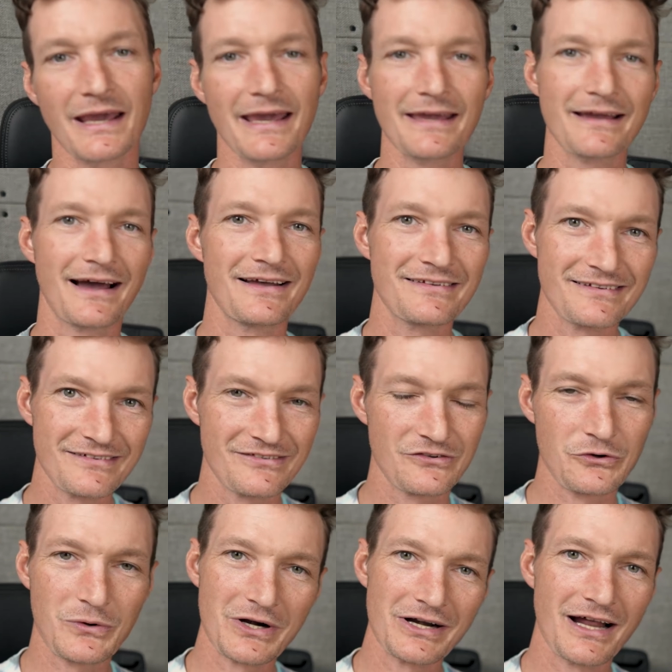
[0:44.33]
Hey guys, it's
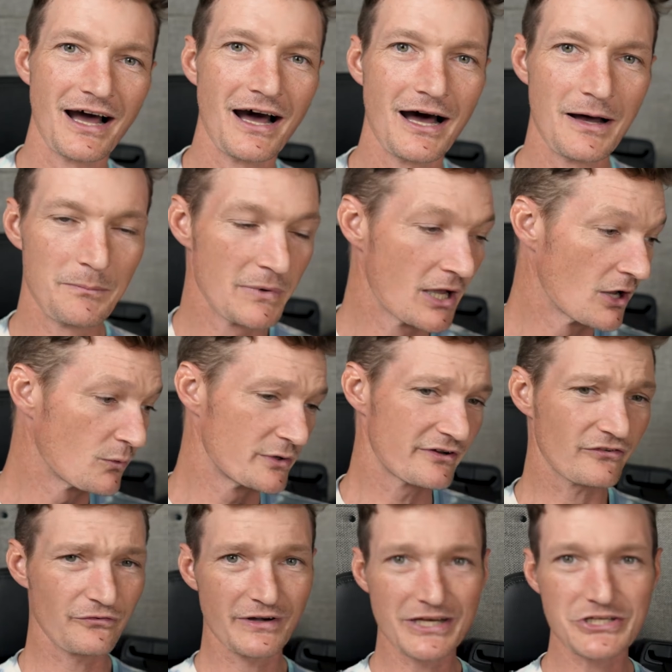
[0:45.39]
Stuart.
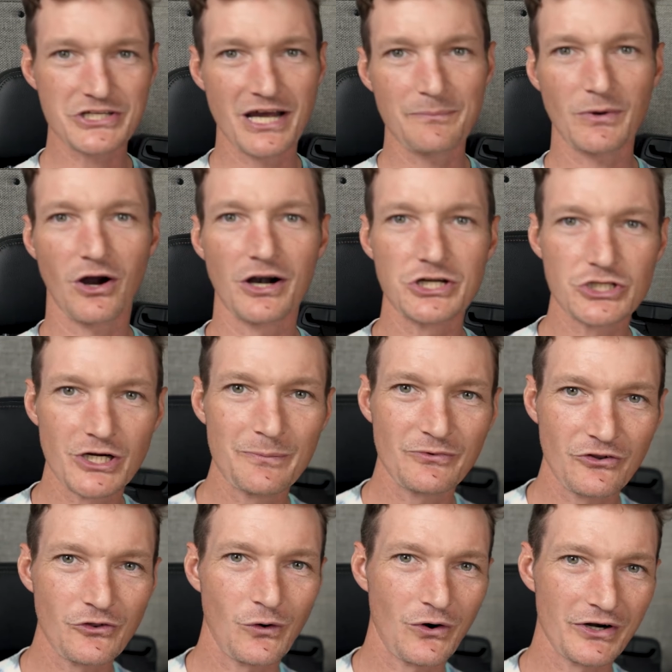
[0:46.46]
We just finished up our
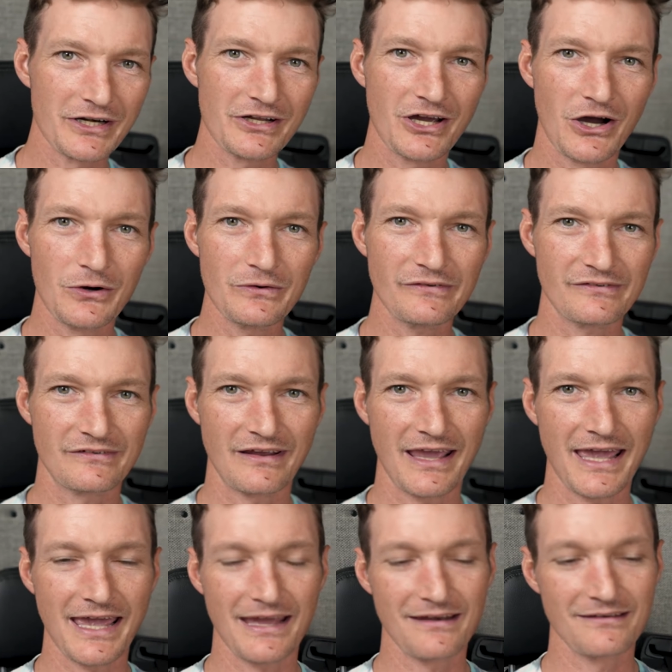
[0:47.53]
trip to the Oregon coast
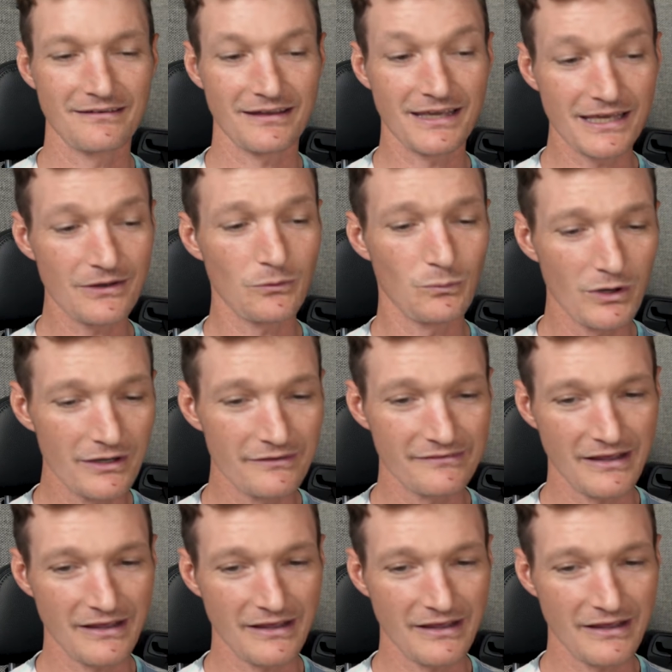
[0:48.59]
and it was